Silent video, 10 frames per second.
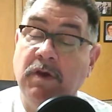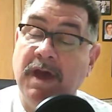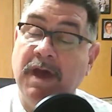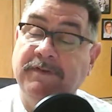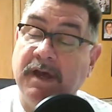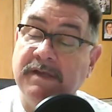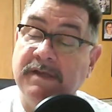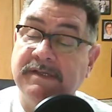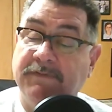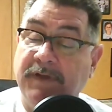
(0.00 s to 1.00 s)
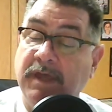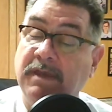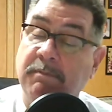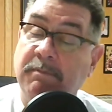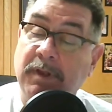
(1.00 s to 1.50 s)
You have dozens of
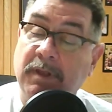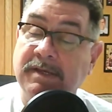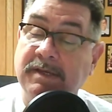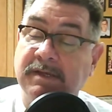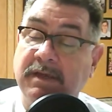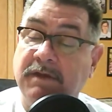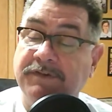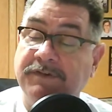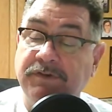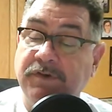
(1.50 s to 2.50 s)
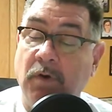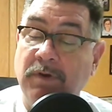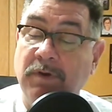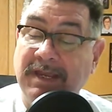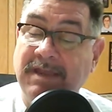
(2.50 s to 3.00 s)
hidden abilities and gifts you
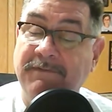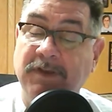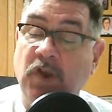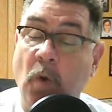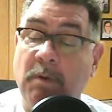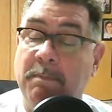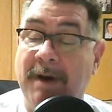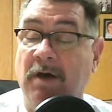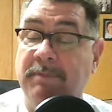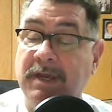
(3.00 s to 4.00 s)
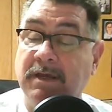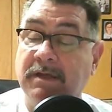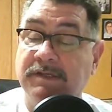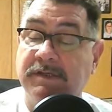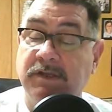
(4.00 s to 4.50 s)
don't even know about
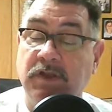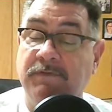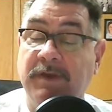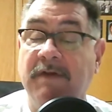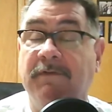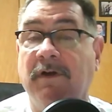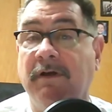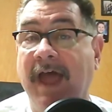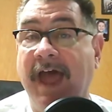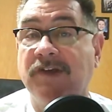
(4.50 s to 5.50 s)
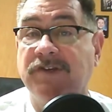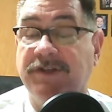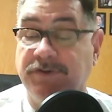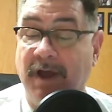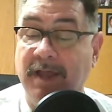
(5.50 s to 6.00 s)
because you've never
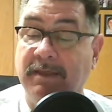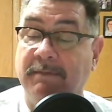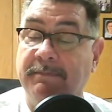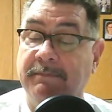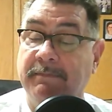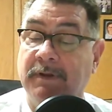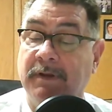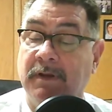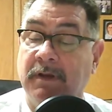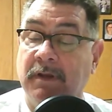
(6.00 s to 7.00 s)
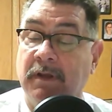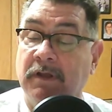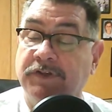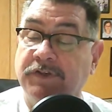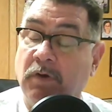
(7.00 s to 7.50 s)
actually tried them.
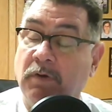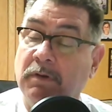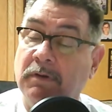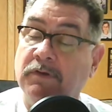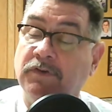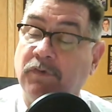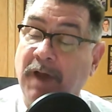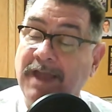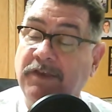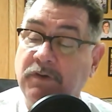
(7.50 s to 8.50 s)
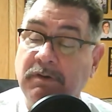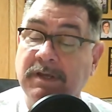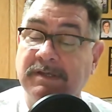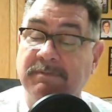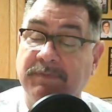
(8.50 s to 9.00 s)
So, try
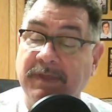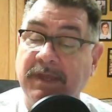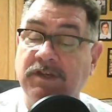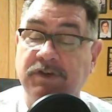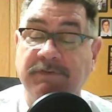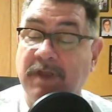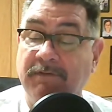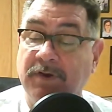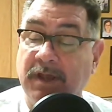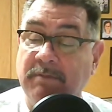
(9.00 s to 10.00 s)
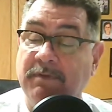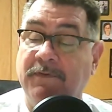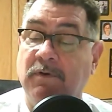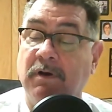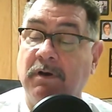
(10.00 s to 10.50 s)
doing some things you've never done
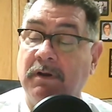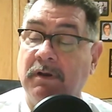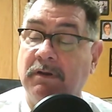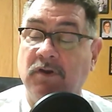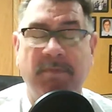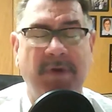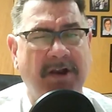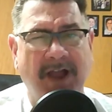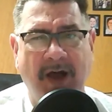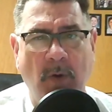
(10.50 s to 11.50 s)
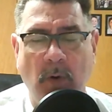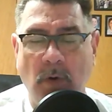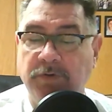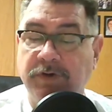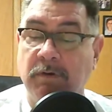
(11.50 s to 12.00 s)
before, no matter how
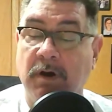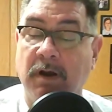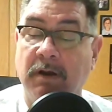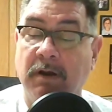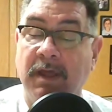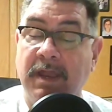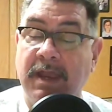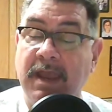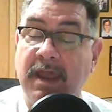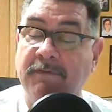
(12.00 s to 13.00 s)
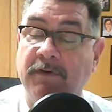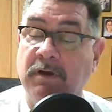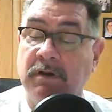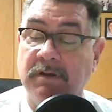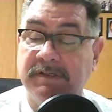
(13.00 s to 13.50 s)
old you are,
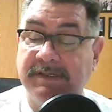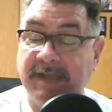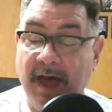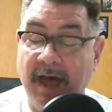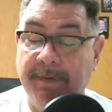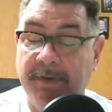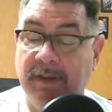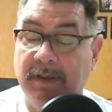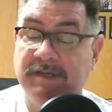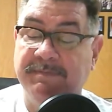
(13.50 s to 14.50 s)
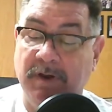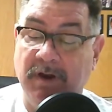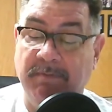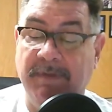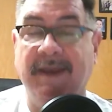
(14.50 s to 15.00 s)
Never stop
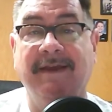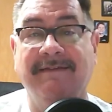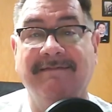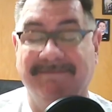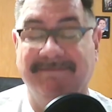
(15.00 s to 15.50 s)
experimenting.